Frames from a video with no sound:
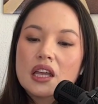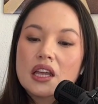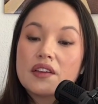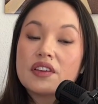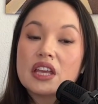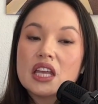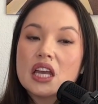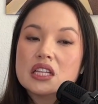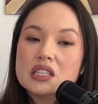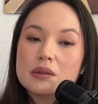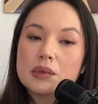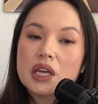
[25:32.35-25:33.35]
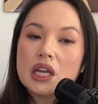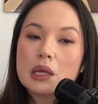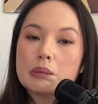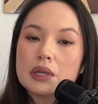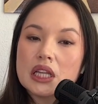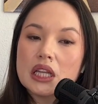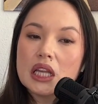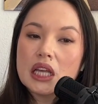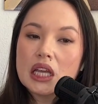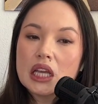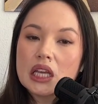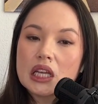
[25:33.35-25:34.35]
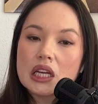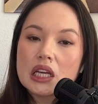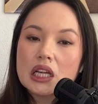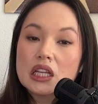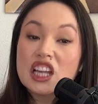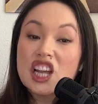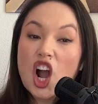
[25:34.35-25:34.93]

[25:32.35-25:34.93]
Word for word: if he ends up getting played like